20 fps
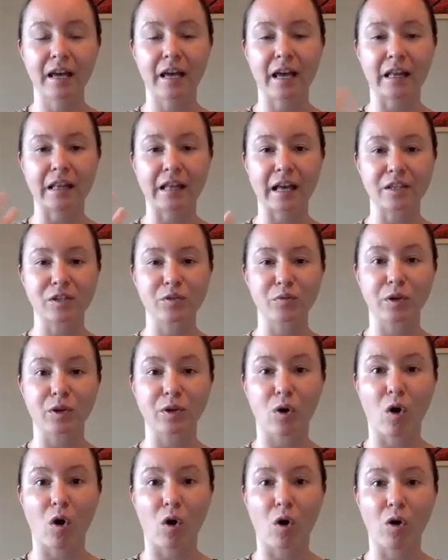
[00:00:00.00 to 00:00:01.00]
And that's when
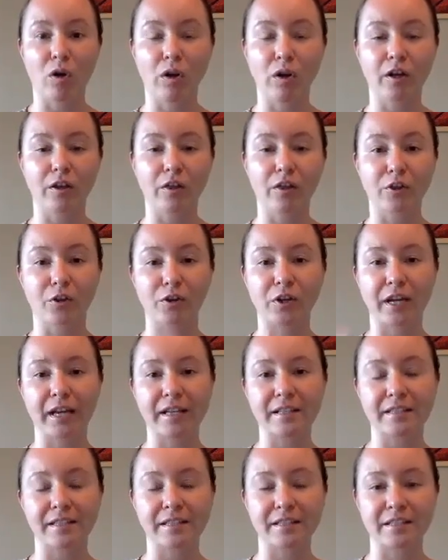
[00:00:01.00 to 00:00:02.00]
all
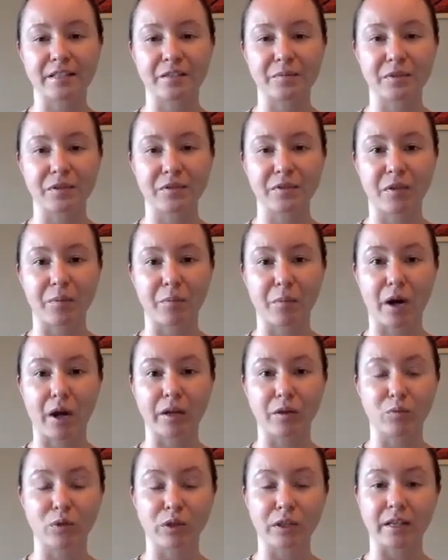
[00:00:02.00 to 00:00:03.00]
38 systems of the
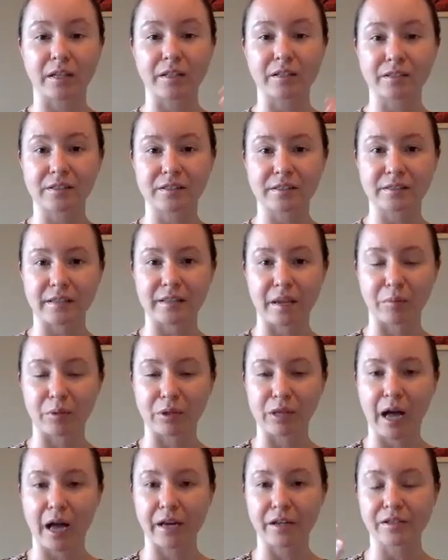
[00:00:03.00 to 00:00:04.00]
body really
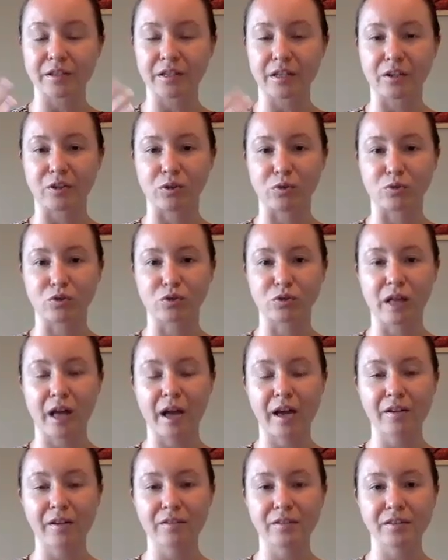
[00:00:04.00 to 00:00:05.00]
stabilize and
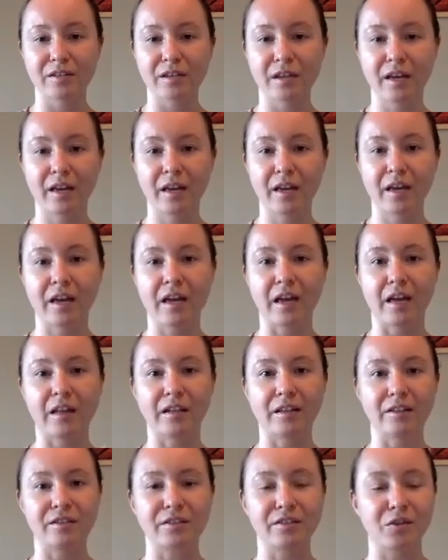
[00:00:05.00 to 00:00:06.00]
neutralize. Yeah. And
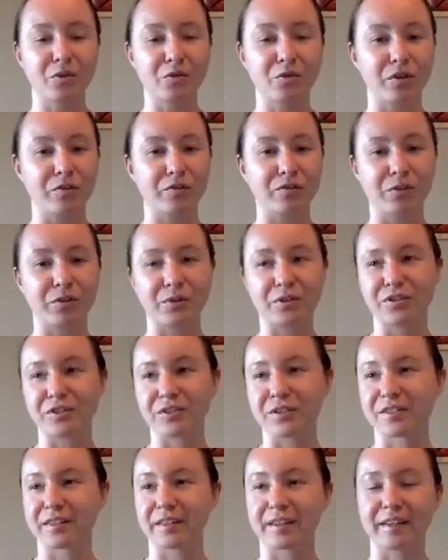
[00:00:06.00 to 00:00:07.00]
then the way fluid
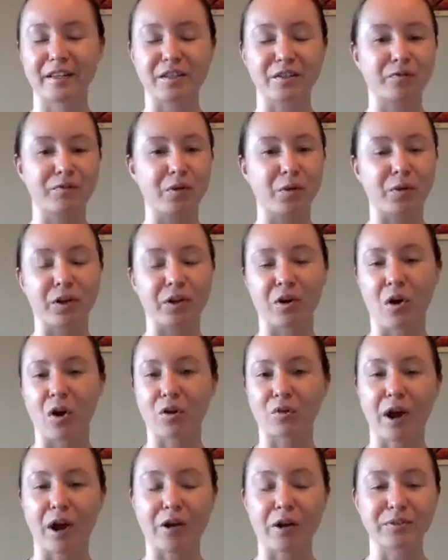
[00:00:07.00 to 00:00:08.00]
is floating all
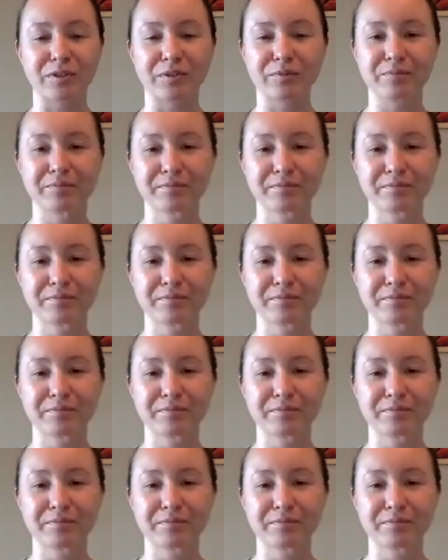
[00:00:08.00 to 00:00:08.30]
around.